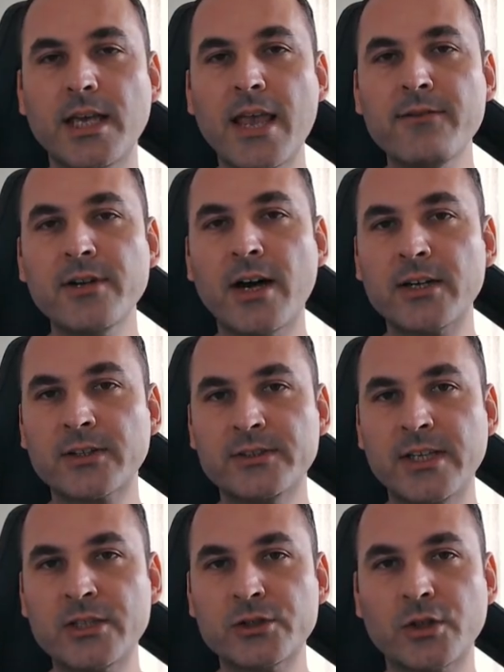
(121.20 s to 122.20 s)
Every
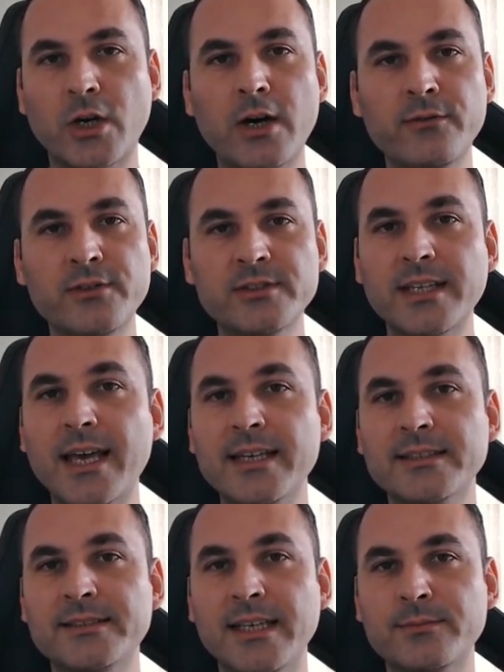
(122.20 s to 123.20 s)
architecture office
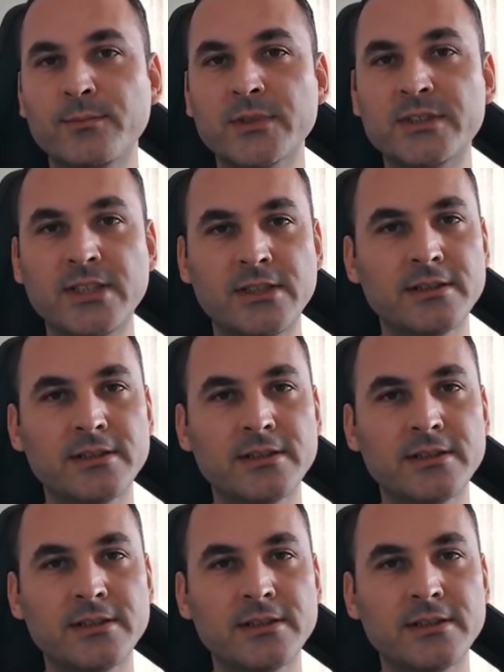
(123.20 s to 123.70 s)
has that material